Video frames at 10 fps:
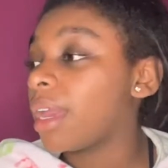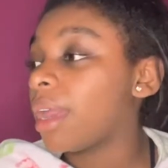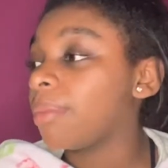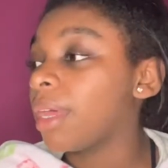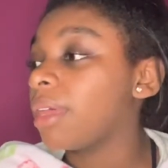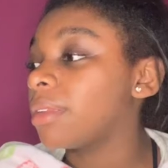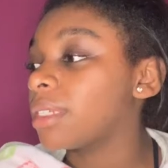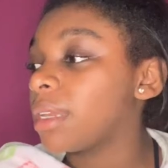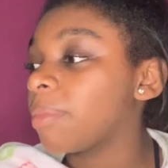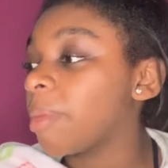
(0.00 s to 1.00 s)
I'm not
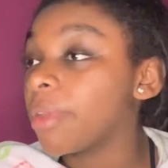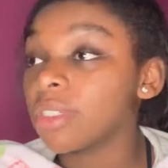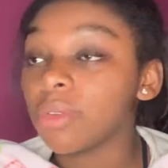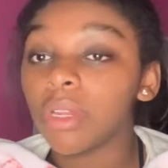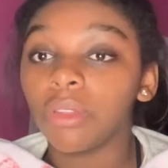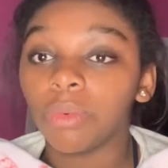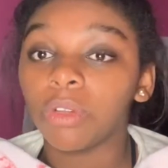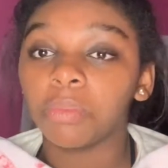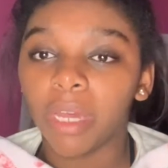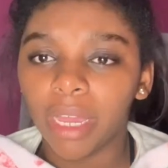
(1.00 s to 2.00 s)
saying I'm the best writer in the
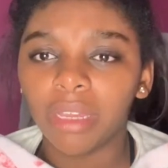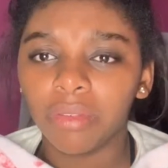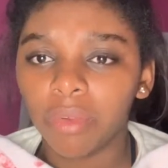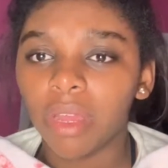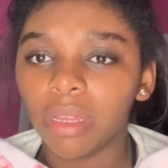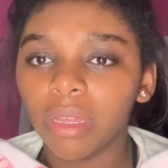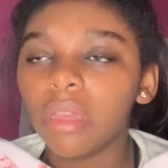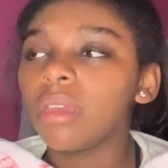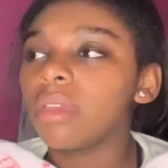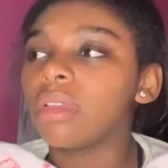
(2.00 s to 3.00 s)
world, but I can write.
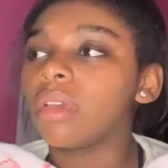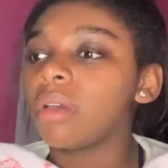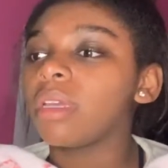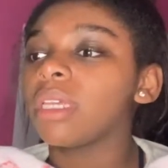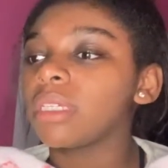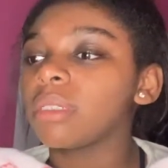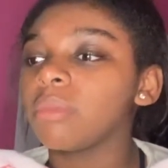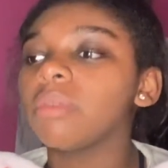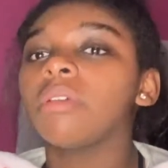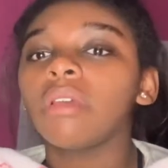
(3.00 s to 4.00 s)
I guess
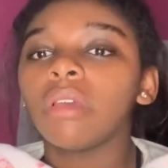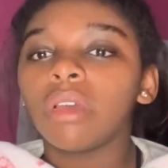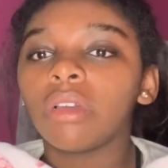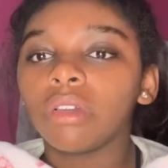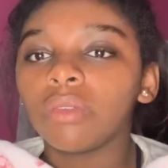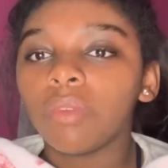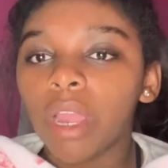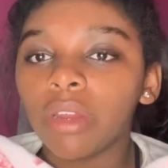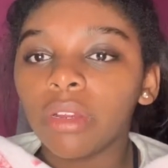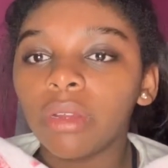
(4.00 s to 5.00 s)
I'm a good
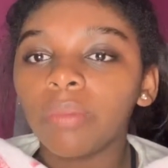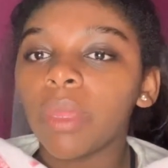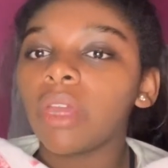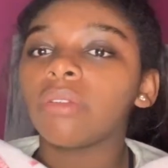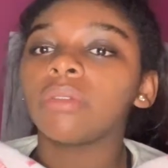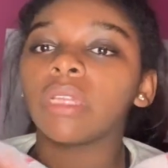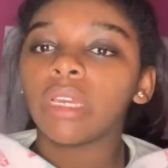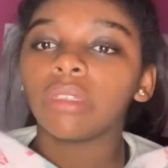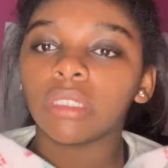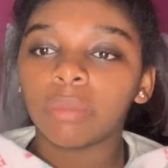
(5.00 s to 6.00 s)
writer. I don't
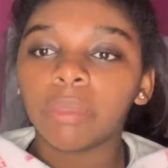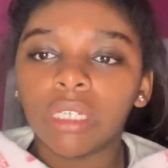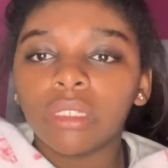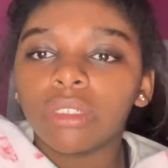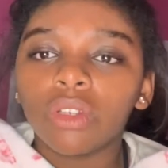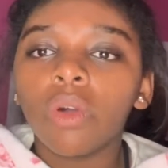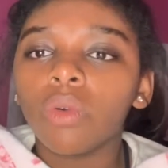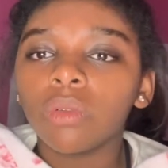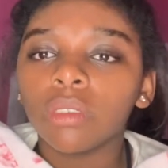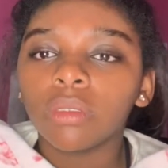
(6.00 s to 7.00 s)
like being
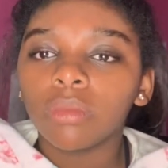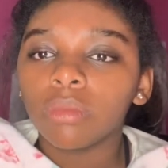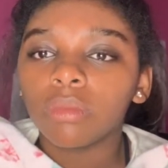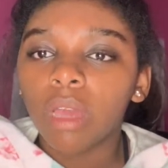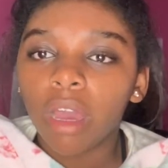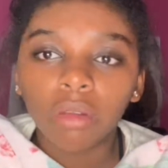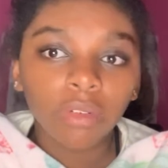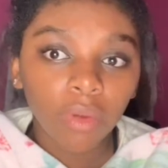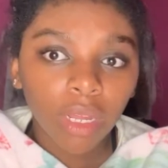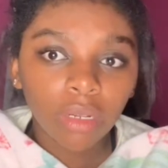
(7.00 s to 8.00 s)
told how to
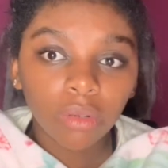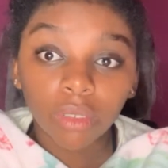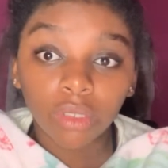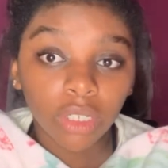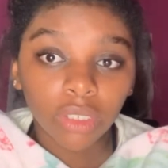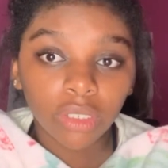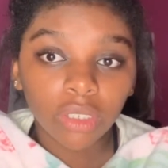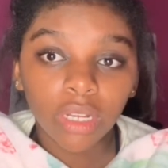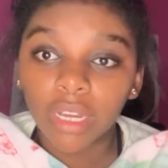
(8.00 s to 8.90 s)
write or structure.